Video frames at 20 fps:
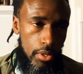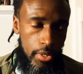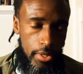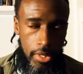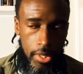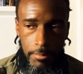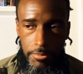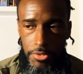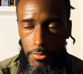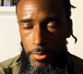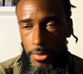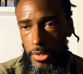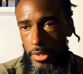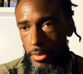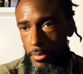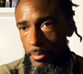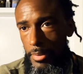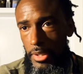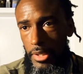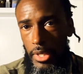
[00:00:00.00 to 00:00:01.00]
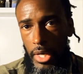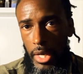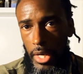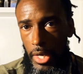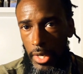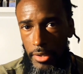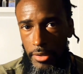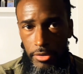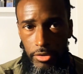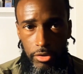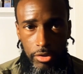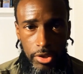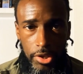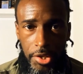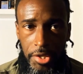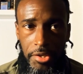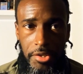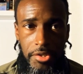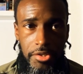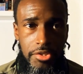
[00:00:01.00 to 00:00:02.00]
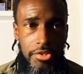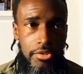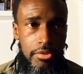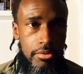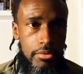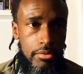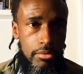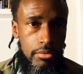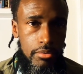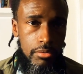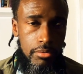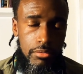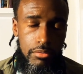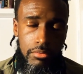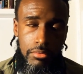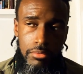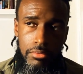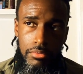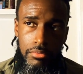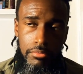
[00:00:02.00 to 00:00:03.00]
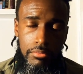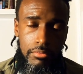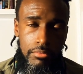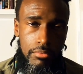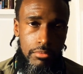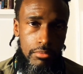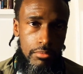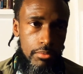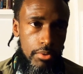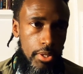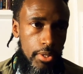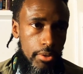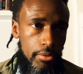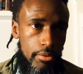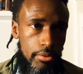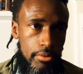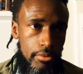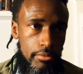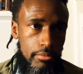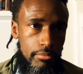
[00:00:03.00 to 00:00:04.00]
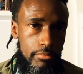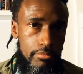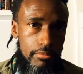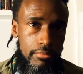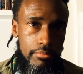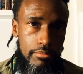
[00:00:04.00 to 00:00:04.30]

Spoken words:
And I'm speaking beyond your lineage, like your